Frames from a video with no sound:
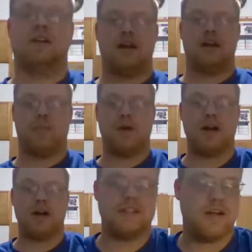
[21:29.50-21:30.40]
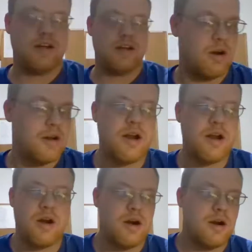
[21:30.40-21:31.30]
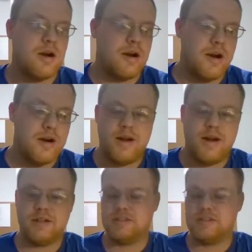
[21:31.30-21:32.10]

lot of parts that are near our area,